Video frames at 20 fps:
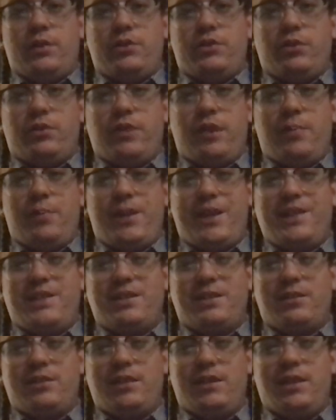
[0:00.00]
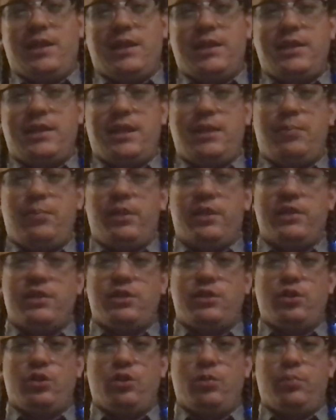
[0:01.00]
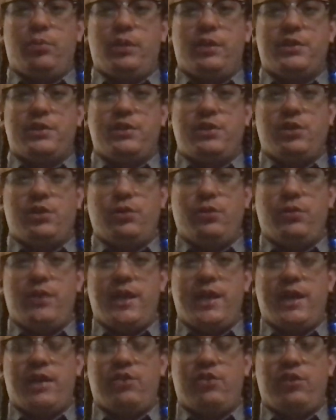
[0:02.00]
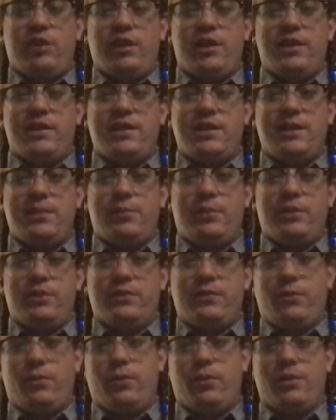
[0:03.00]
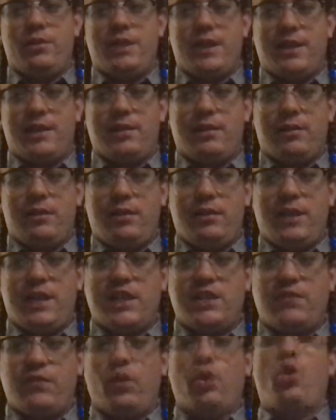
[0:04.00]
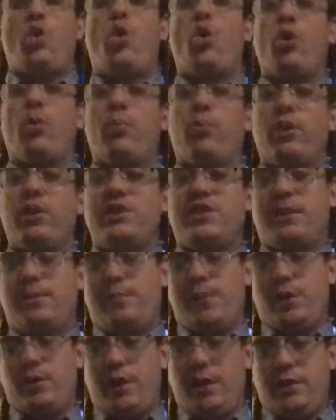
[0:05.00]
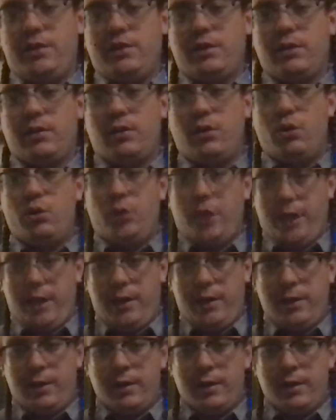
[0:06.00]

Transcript: So they basically get T+2+2. They actually get T+4 technically. That's for corporates and munis only.